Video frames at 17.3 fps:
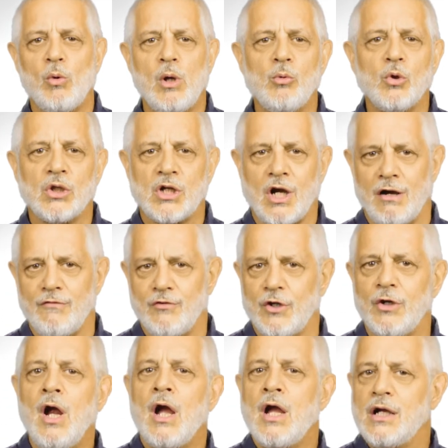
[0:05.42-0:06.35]
we will
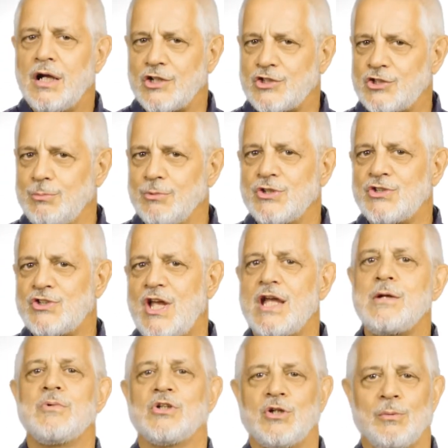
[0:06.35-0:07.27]
cover customer
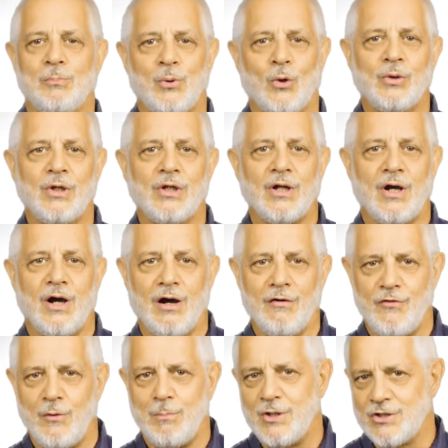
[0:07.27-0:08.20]
segment component
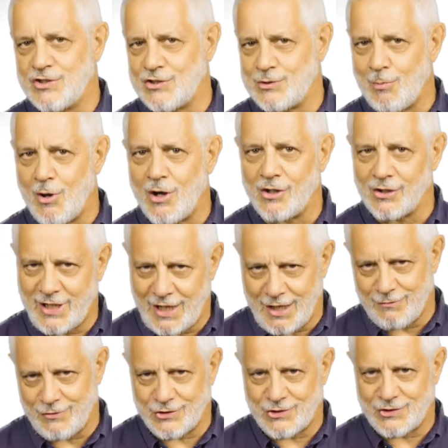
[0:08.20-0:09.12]
of the business model
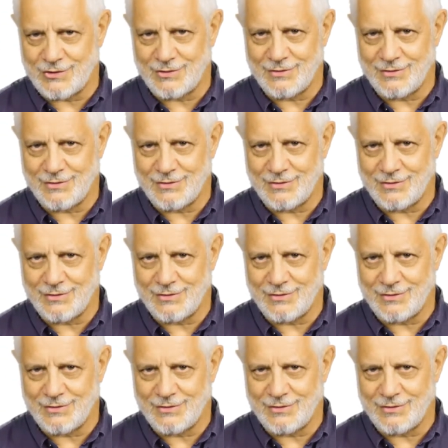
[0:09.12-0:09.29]
canvas.